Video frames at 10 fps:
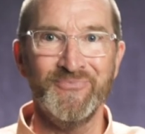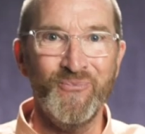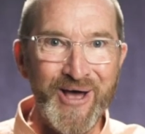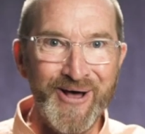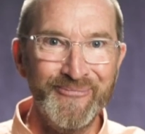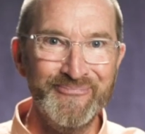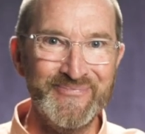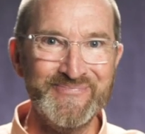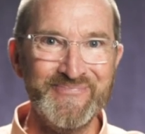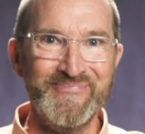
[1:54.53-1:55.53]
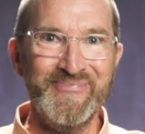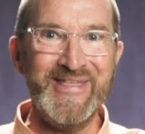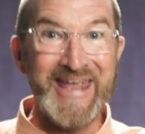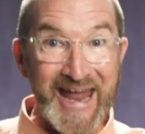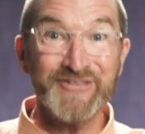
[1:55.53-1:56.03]
Well,
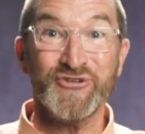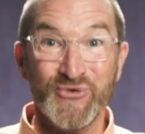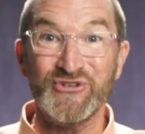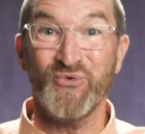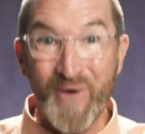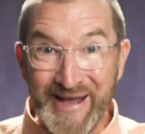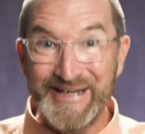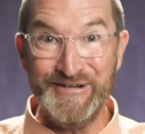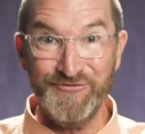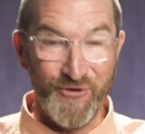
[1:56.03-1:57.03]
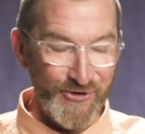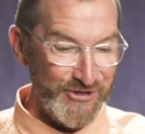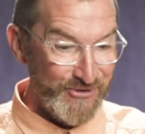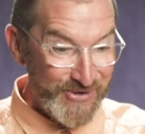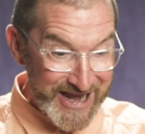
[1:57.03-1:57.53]
the answer is waiting for
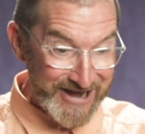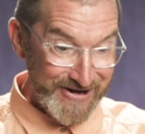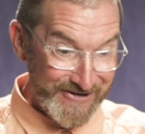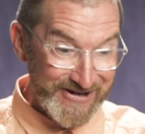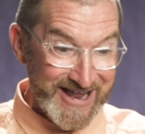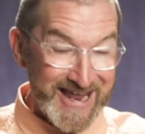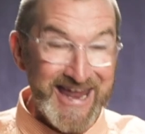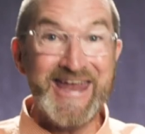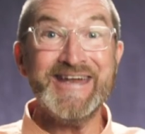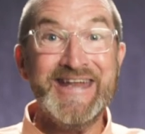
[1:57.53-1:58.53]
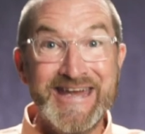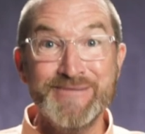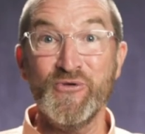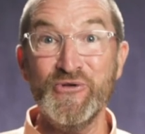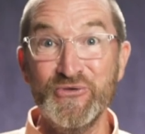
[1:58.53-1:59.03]
you here in
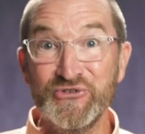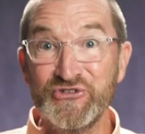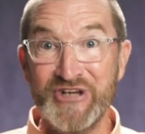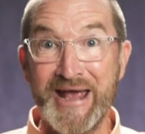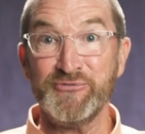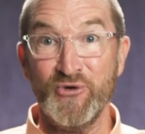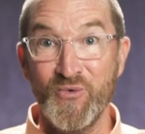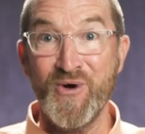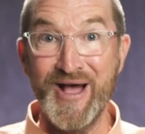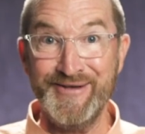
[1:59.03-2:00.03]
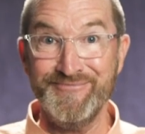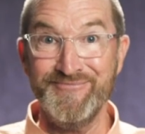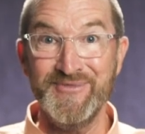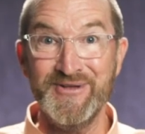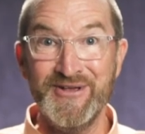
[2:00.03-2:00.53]
Hebrews chapter 1.
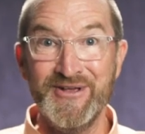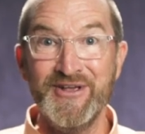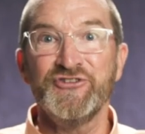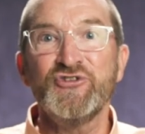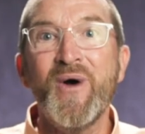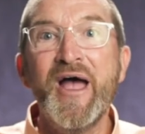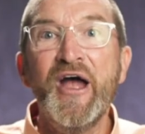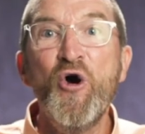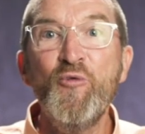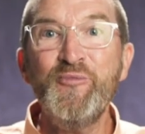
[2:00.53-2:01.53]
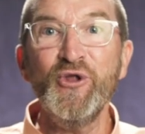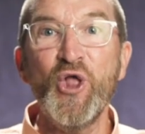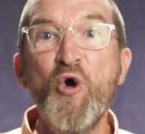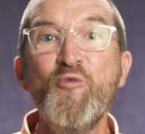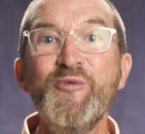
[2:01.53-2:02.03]
So I hope you'll
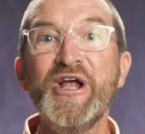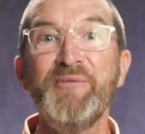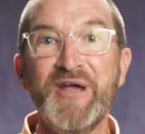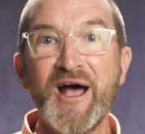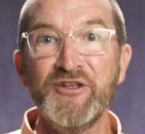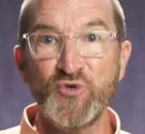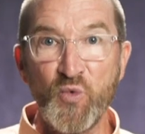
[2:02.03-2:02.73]
open up God's